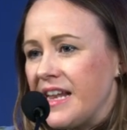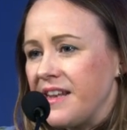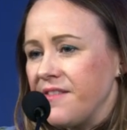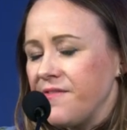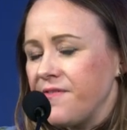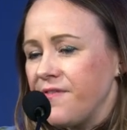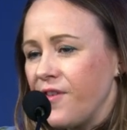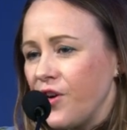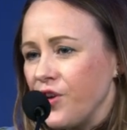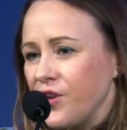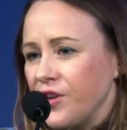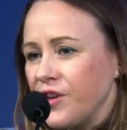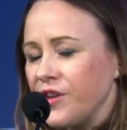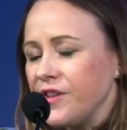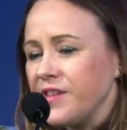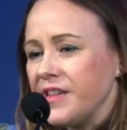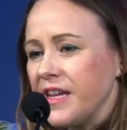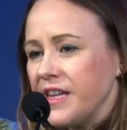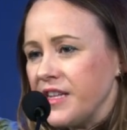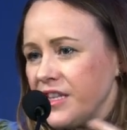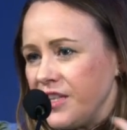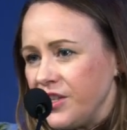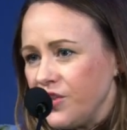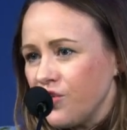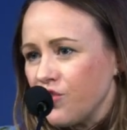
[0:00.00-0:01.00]
focus,
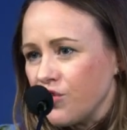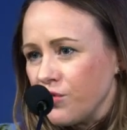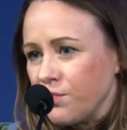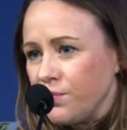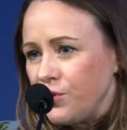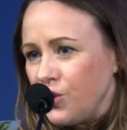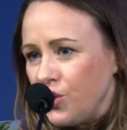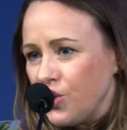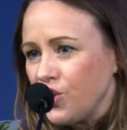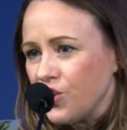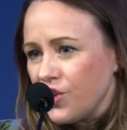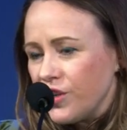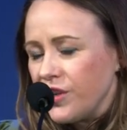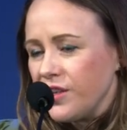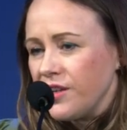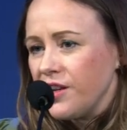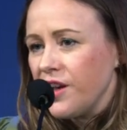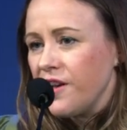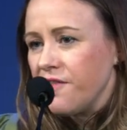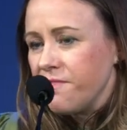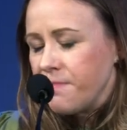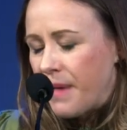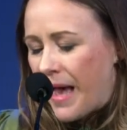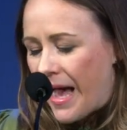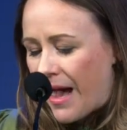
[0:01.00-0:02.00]
that distribution
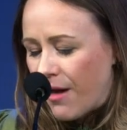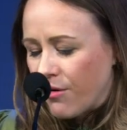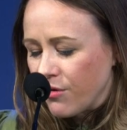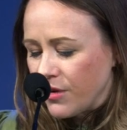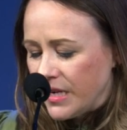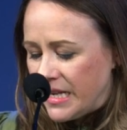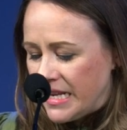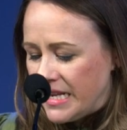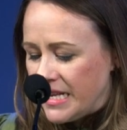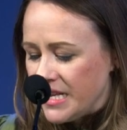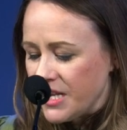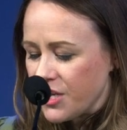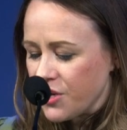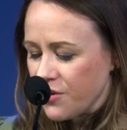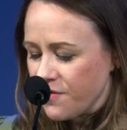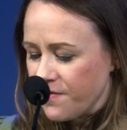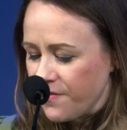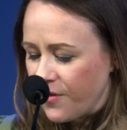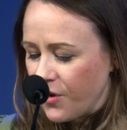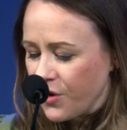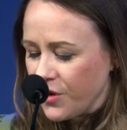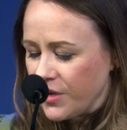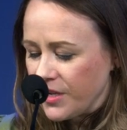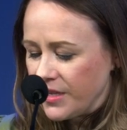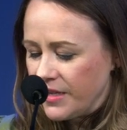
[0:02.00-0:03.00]
of power into
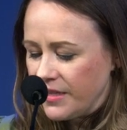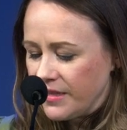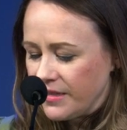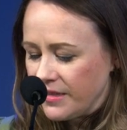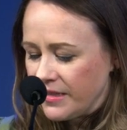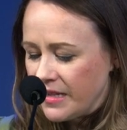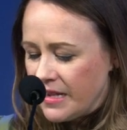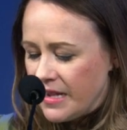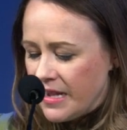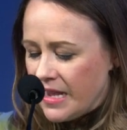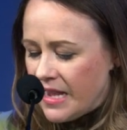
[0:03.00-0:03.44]
focus,